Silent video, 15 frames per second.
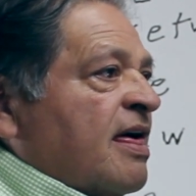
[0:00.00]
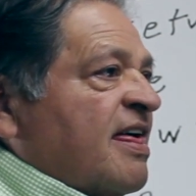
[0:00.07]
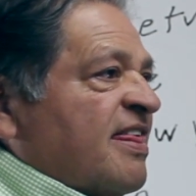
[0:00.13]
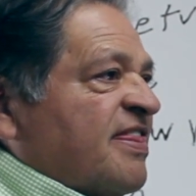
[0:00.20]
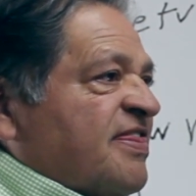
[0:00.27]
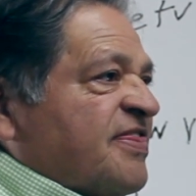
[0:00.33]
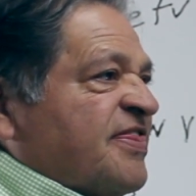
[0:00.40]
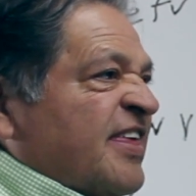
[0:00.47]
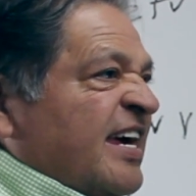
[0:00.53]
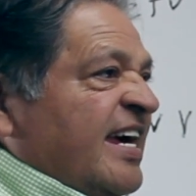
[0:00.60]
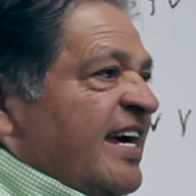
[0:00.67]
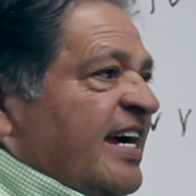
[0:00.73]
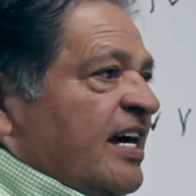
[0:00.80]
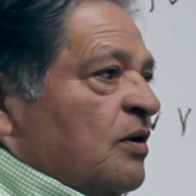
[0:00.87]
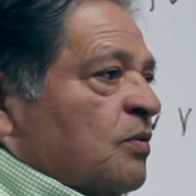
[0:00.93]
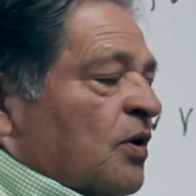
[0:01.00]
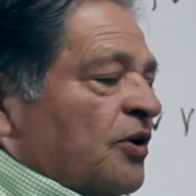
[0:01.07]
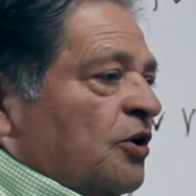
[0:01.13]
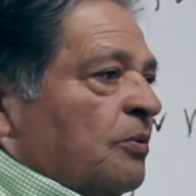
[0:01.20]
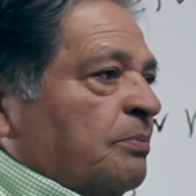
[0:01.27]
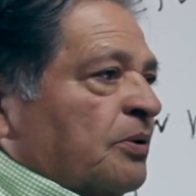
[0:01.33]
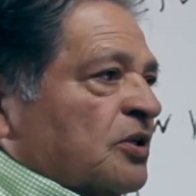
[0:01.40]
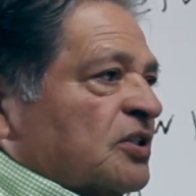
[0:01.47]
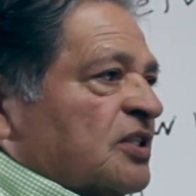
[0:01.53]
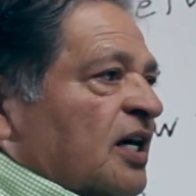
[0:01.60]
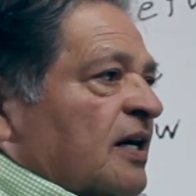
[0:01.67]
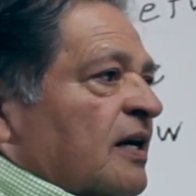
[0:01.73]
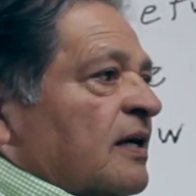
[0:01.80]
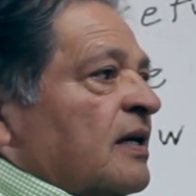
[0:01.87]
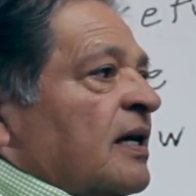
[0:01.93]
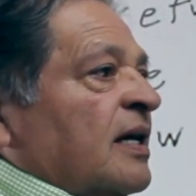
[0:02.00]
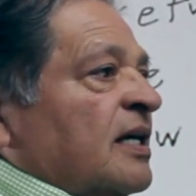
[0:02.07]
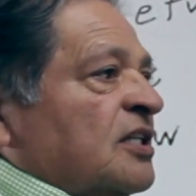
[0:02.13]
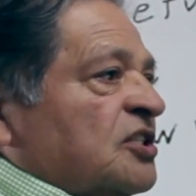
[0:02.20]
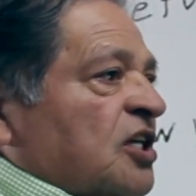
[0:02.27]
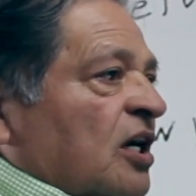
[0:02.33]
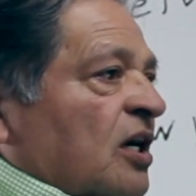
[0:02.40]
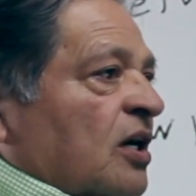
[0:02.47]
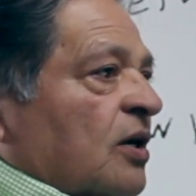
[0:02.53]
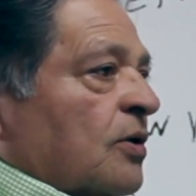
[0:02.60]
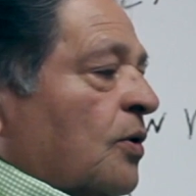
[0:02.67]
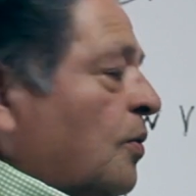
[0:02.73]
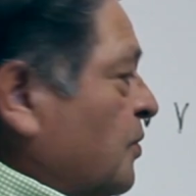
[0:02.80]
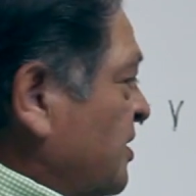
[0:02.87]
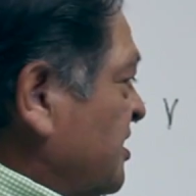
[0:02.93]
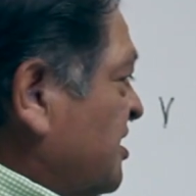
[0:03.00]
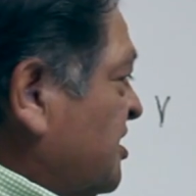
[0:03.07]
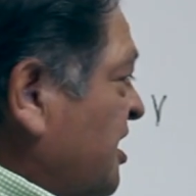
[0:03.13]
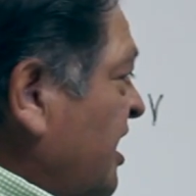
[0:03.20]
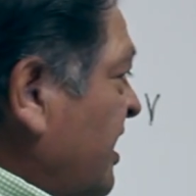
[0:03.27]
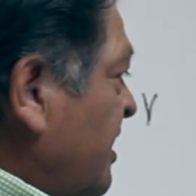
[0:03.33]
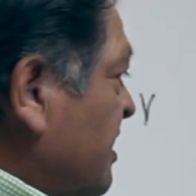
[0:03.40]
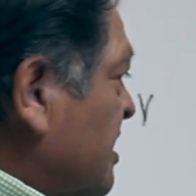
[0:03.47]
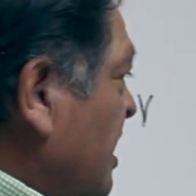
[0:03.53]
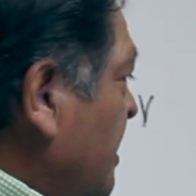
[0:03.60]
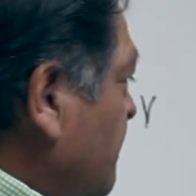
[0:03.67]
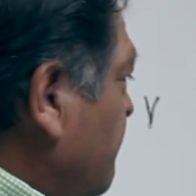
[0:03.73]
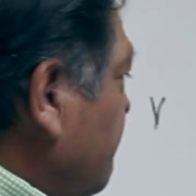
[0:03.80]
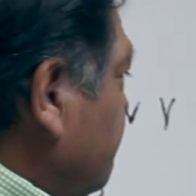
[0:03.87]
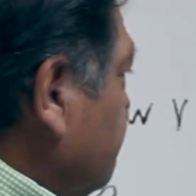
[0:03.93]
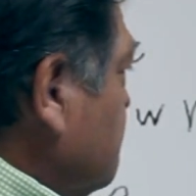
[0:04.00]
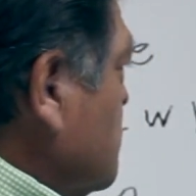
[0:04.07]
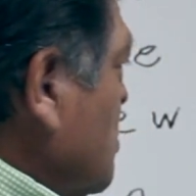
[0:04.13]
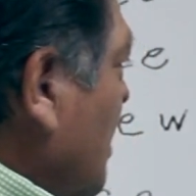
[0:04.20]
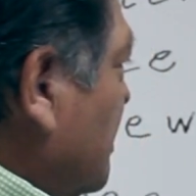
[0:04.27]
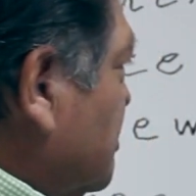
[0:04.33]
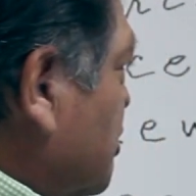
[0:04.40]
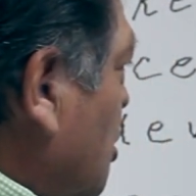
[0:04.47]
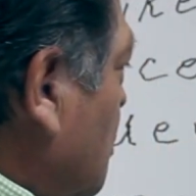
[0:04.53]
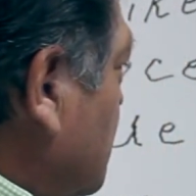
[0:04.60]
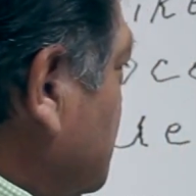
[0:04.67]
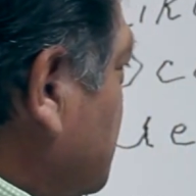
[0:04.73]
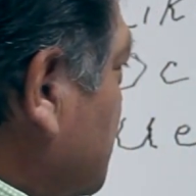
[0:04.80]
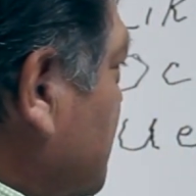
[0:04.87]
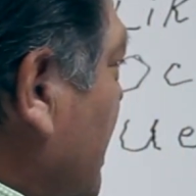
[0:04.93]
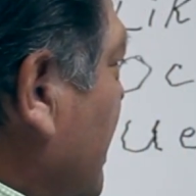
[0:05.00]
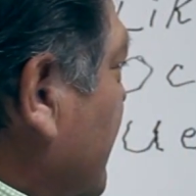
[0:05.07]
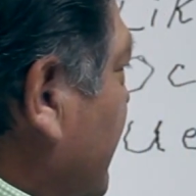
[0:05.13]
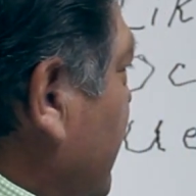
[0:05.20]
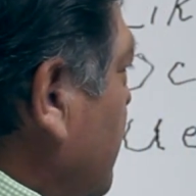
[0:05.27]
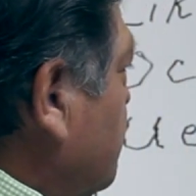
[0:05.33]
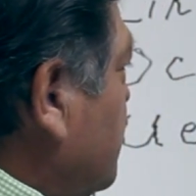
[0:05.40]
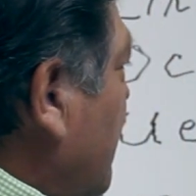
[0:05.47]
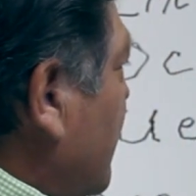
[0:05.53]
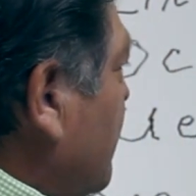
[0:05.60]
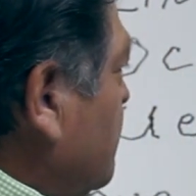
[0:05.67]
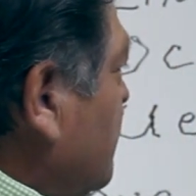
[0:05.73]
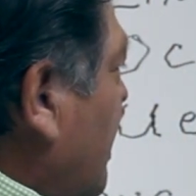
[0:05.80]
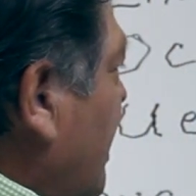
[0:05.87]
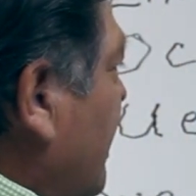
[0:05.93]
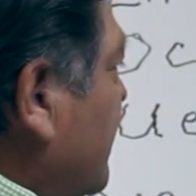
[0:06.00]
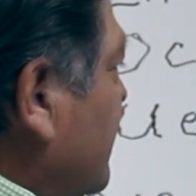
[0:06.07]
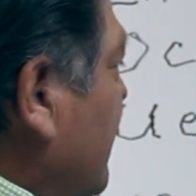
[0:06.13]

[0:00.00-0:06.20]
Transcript: fee, where you put the tongue on the teeth. So just kind of keep that in mind.